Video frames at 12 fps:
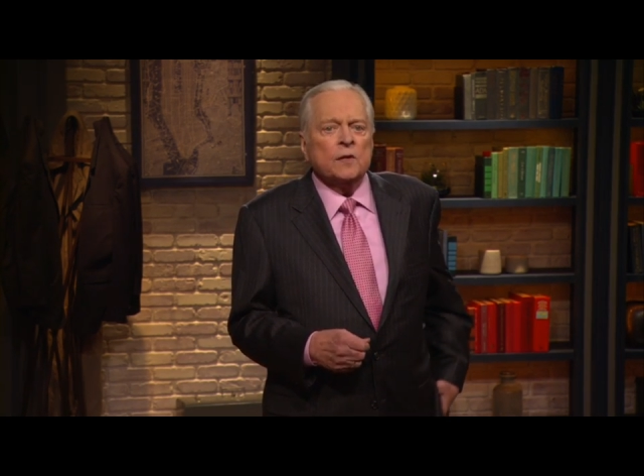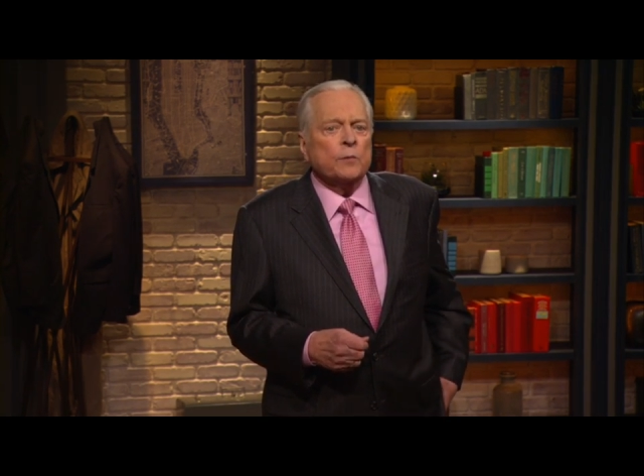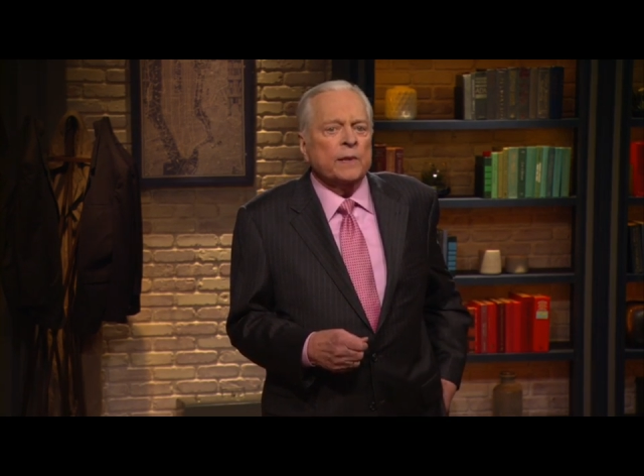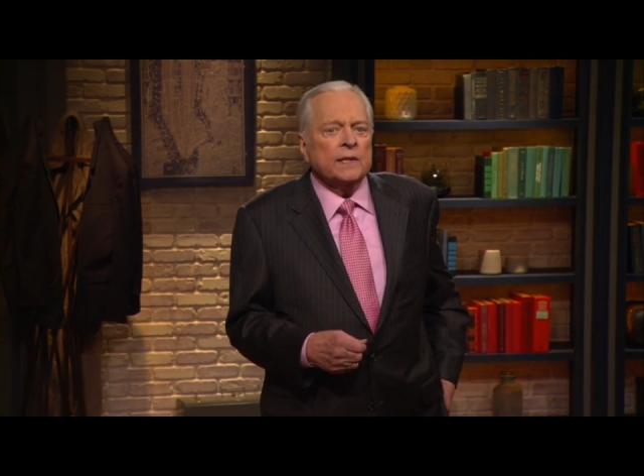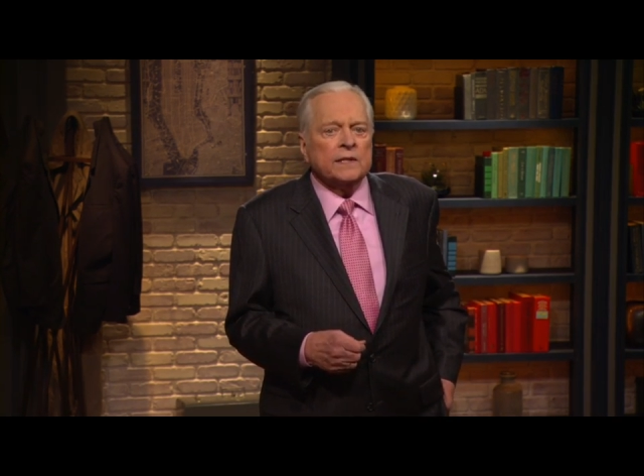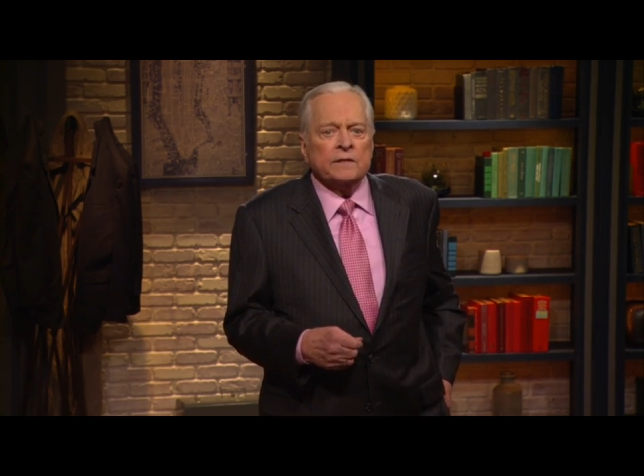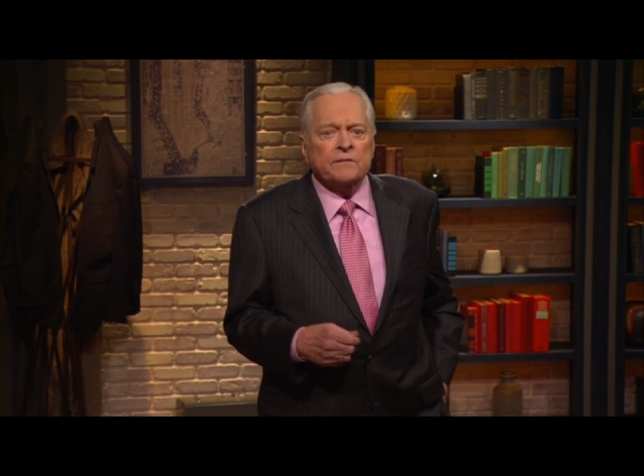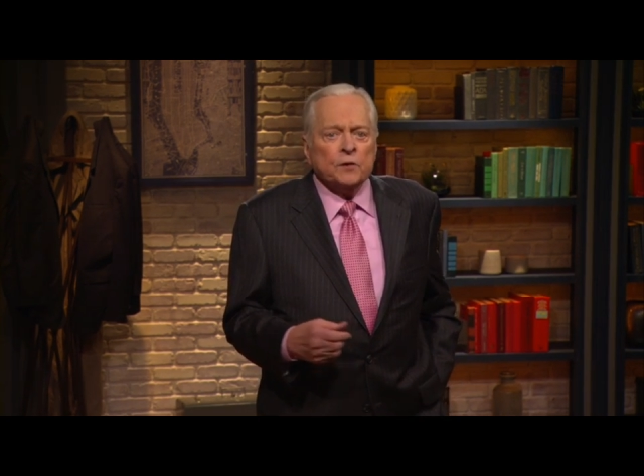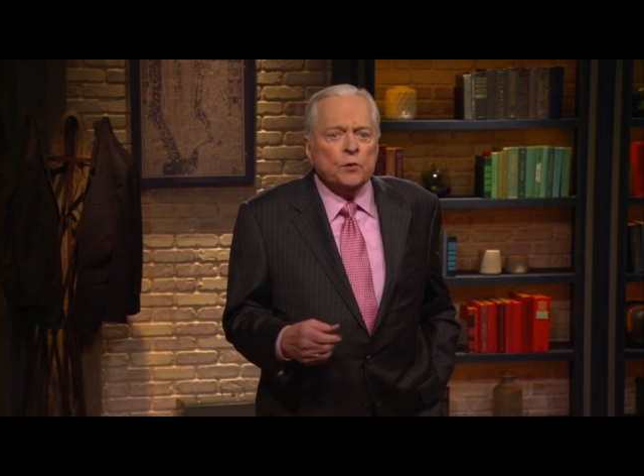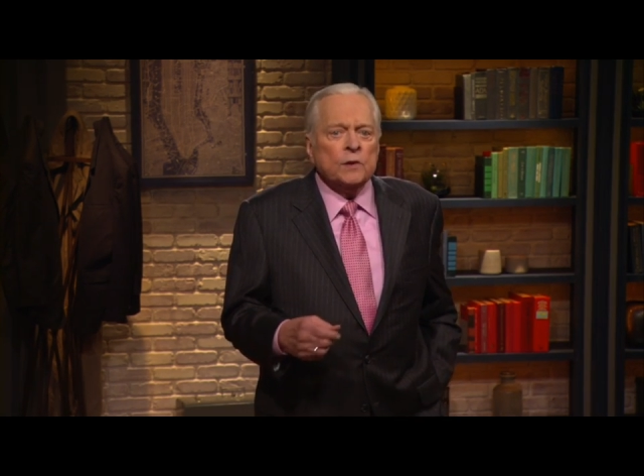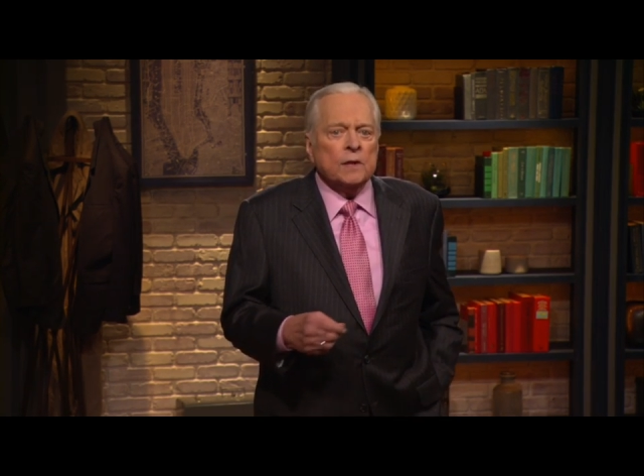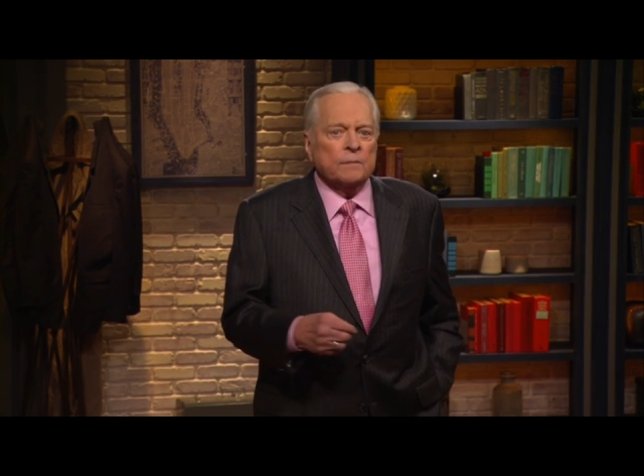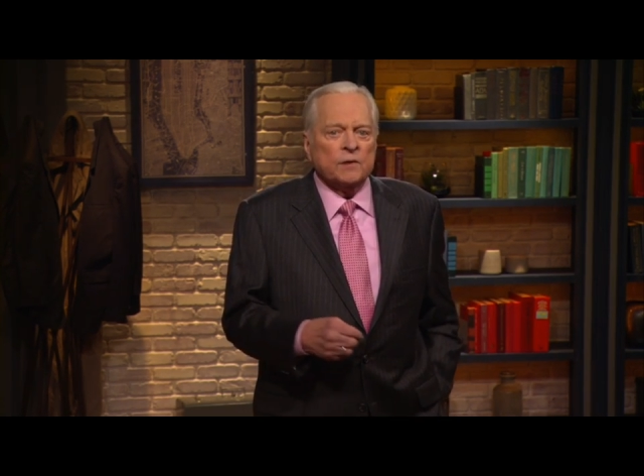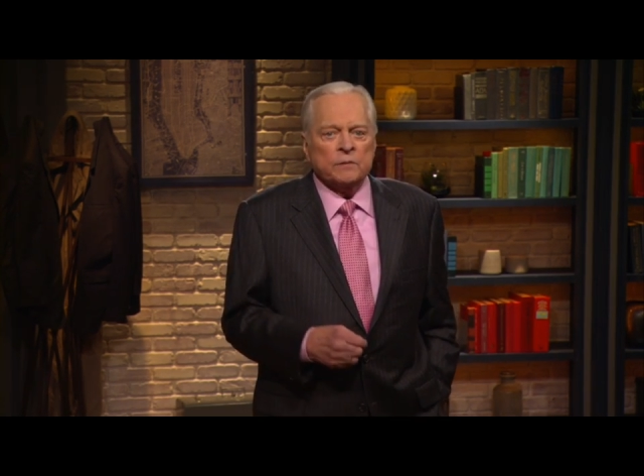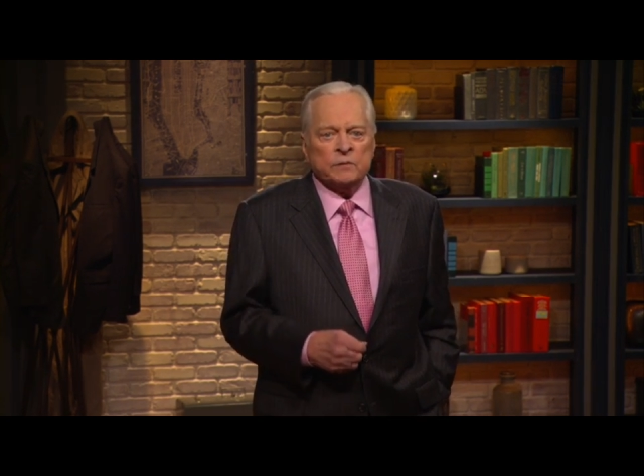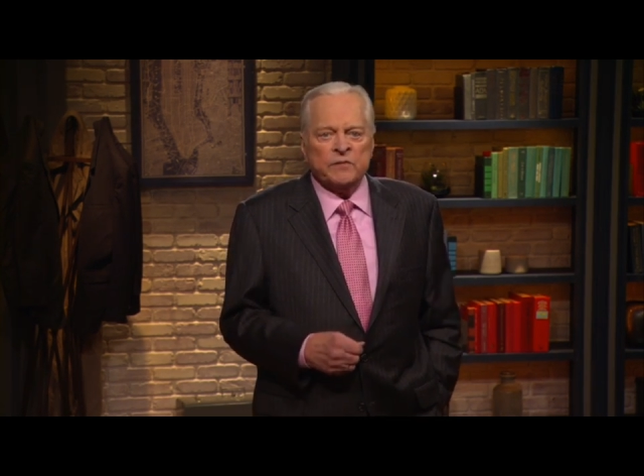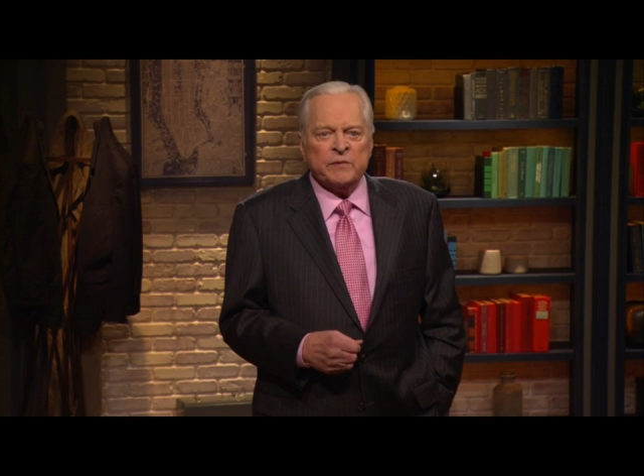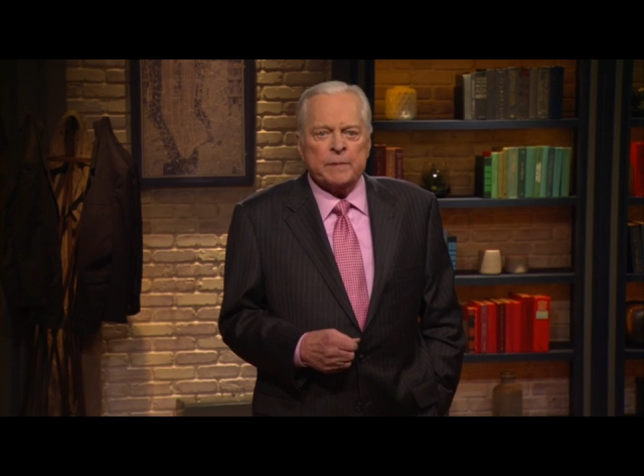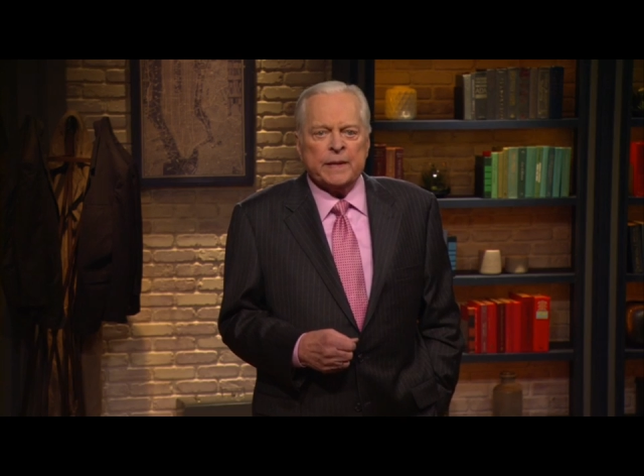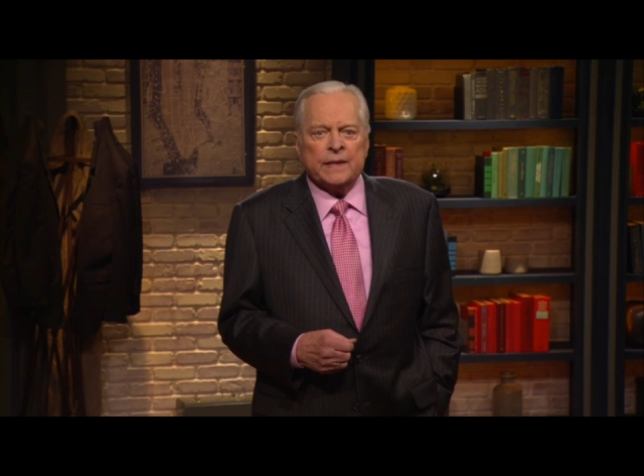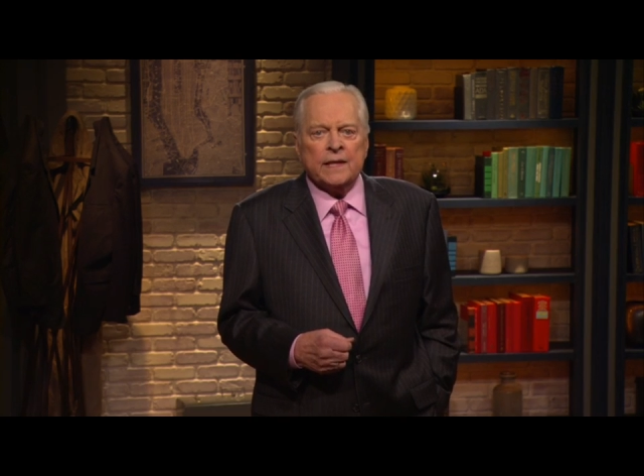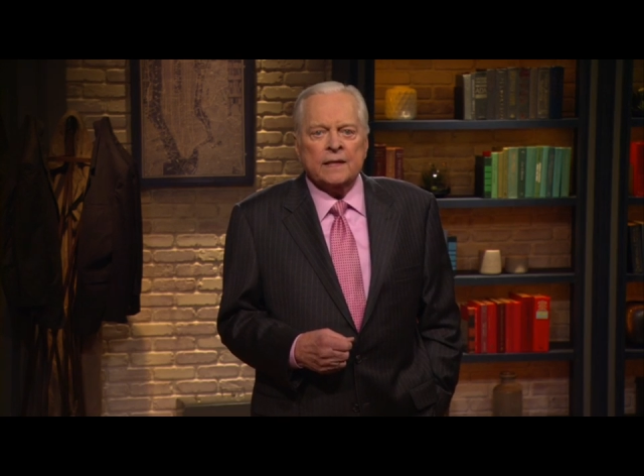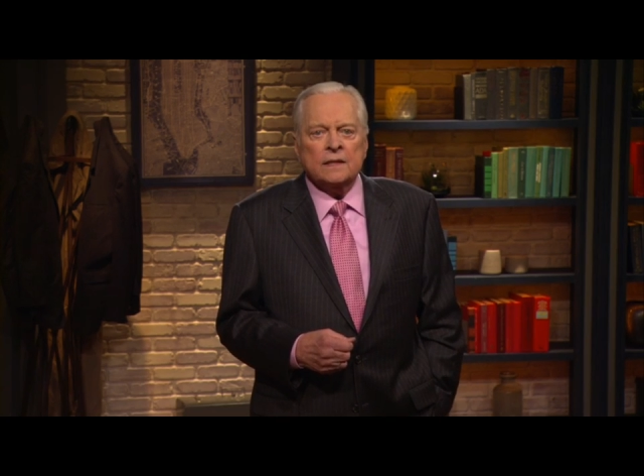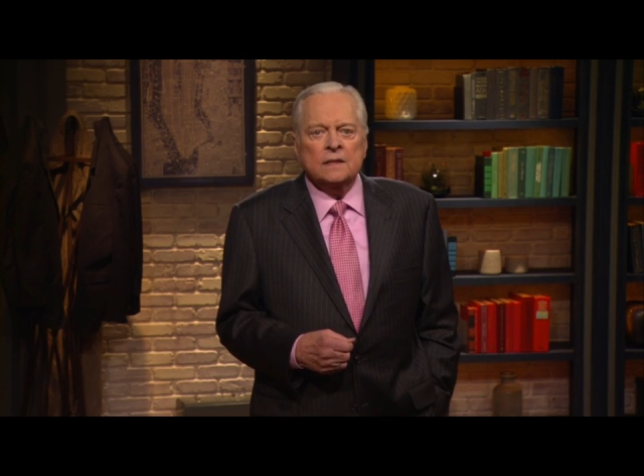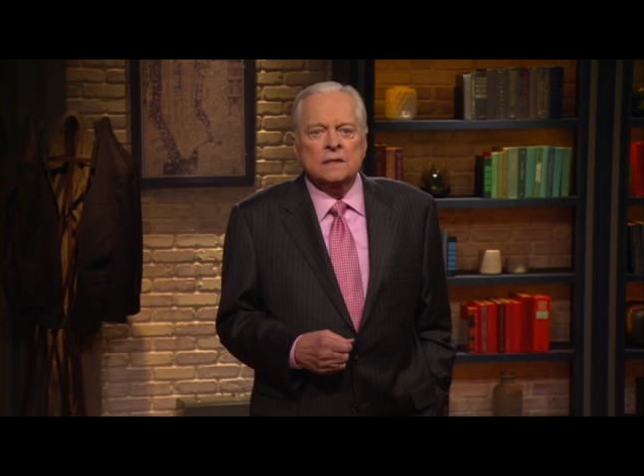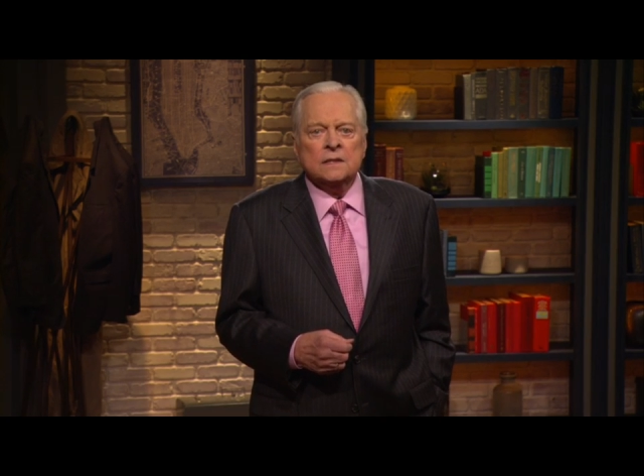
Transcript: a relative newcomer to movie making,